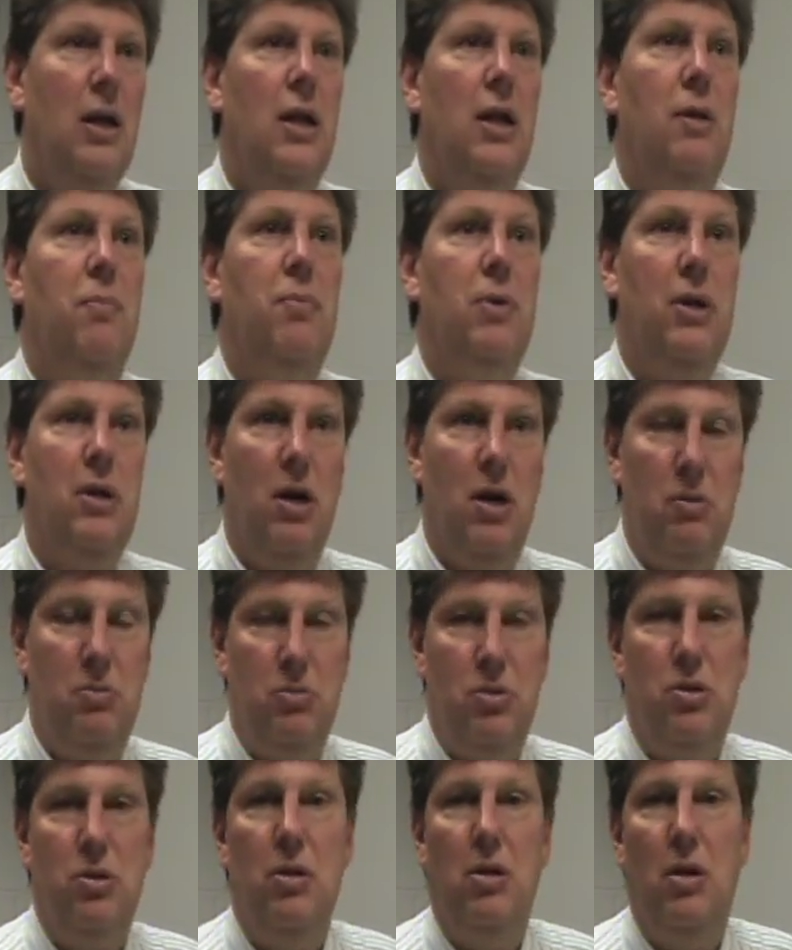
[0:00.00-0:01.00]
it
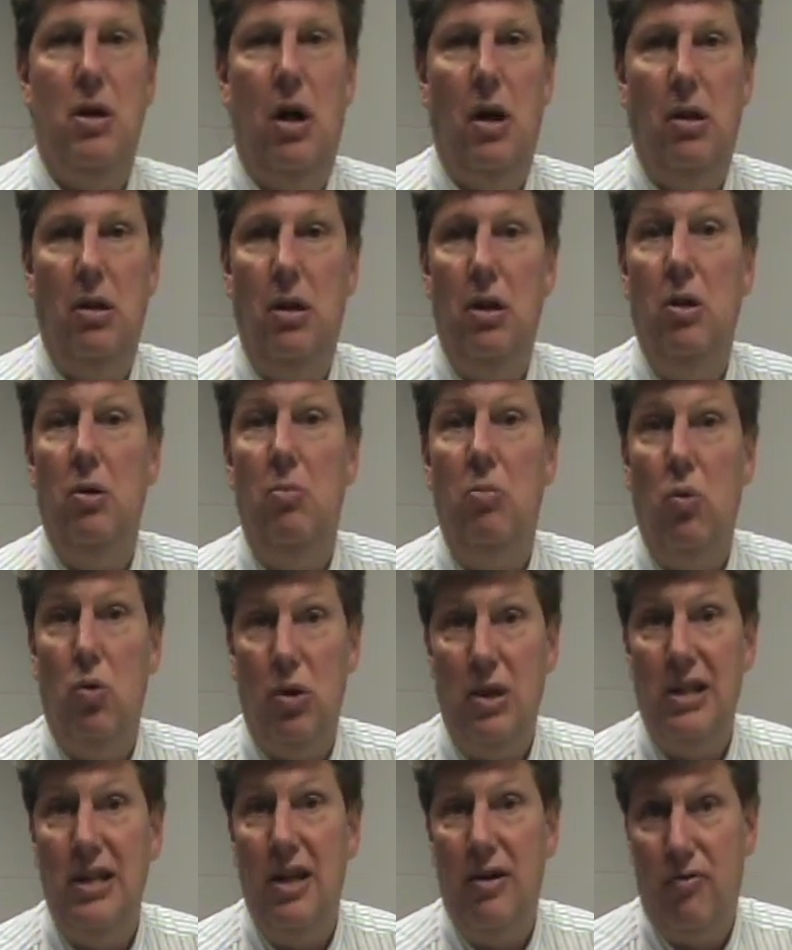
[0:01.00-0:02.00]
becomes a little more
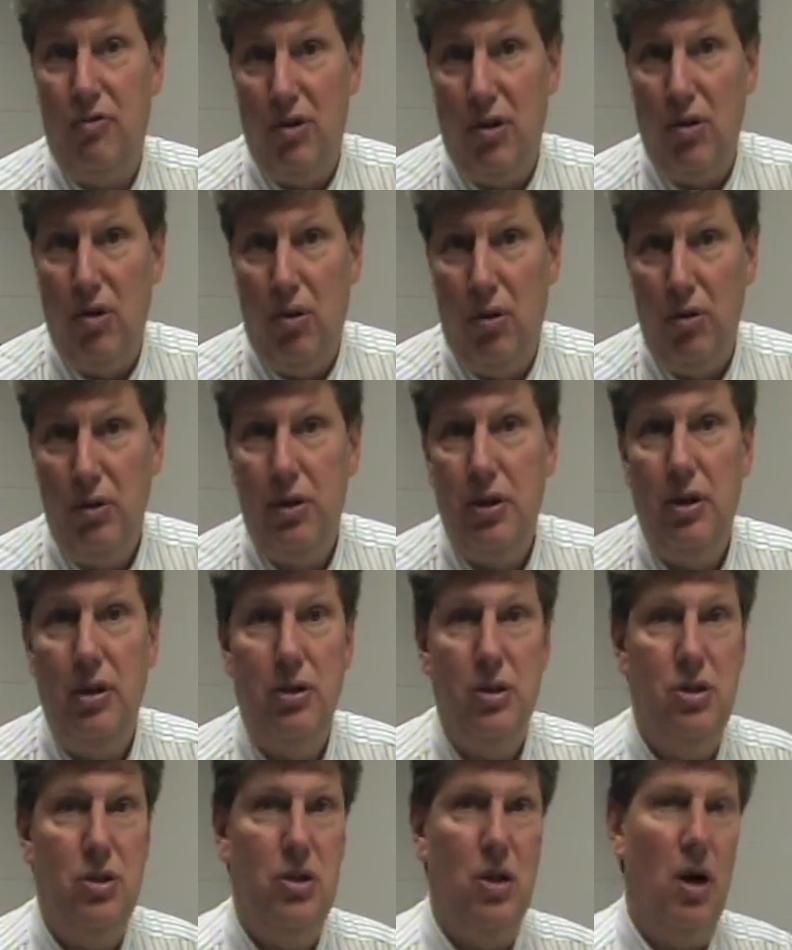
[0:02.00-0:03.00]
difficult.
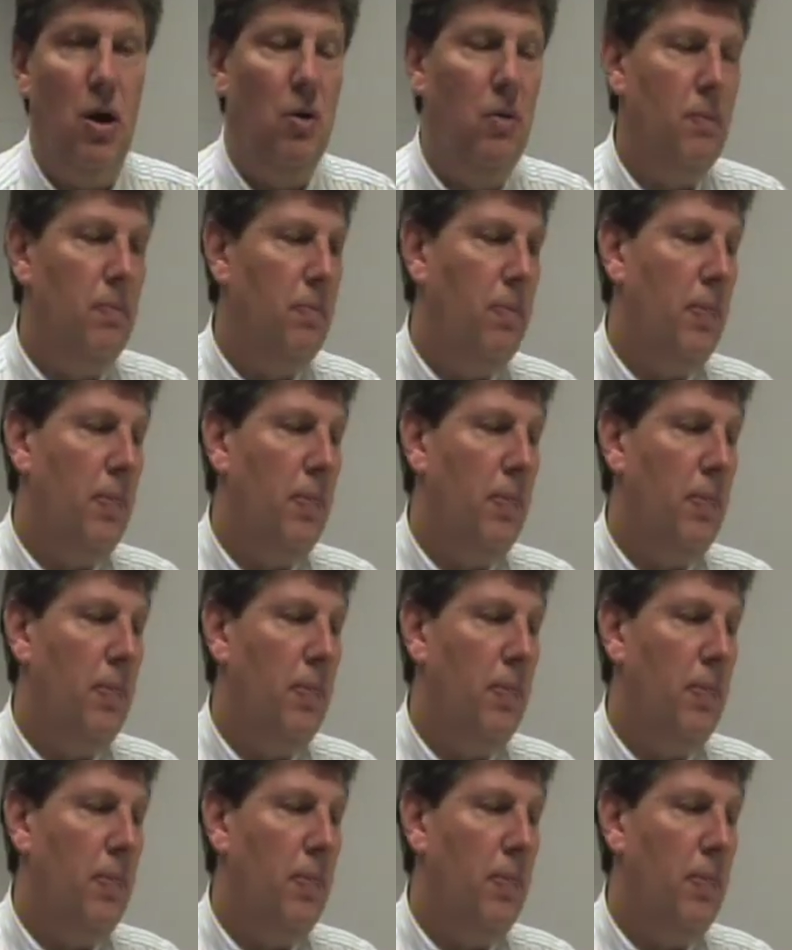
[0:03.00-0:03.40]
So